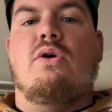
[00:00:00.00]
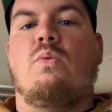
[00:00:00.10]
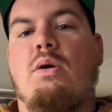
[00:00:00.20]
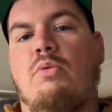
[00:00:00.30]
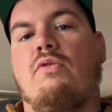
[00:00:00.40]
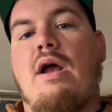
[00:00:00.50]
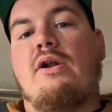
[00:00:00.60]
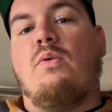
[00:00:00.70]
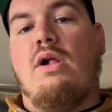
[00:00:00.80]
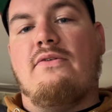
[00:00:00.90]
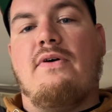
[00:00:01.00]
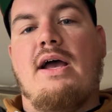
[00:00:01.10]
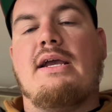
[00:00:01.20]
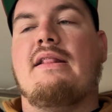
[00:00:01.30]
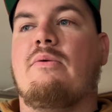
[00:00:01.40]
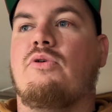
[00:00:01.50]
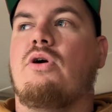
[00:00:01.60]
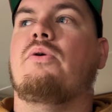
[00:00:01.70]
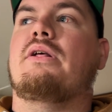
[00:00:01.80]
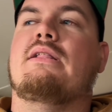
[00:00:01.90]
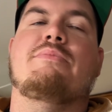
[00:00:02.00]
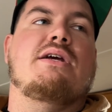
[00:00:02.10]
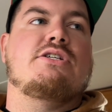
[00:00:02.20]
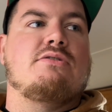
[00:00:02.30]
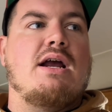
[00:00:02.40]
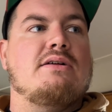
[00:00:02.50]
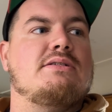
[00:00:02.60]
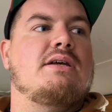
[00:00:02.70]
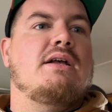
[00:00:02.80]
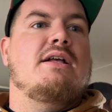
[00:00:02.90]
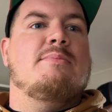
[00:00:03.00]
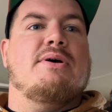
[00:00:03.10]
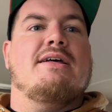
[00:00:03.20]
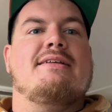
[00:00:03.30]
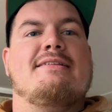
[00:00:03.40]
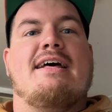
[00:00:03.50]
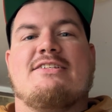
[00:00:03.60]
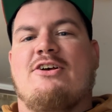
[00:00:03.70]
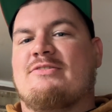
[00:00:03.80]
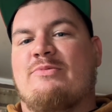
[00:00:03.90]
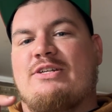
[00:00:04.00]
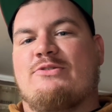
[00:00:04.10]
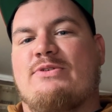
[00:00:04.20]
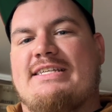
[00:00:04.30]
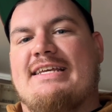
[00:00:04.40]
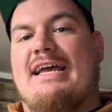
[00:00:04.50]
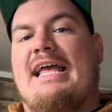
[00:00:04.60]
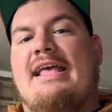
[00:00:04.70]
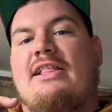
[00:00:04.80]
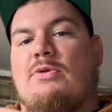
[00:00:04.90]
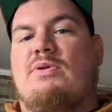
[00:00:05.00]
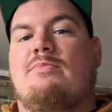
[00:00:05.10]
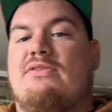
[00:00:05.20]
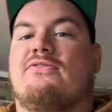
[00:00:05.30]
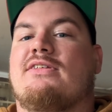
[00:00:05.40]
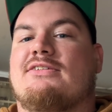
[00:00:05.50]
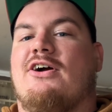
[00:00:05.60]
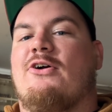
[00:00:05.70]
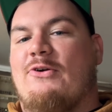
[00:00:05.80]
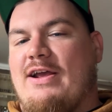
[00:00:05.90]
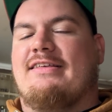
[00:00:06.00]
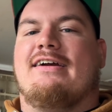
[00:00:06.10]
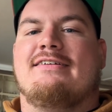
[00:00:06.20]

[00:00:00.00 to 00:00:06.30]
one more round of qualifying, and then we'll go into elimination rounds. But that is awesome. We just reset the PB for this car right there.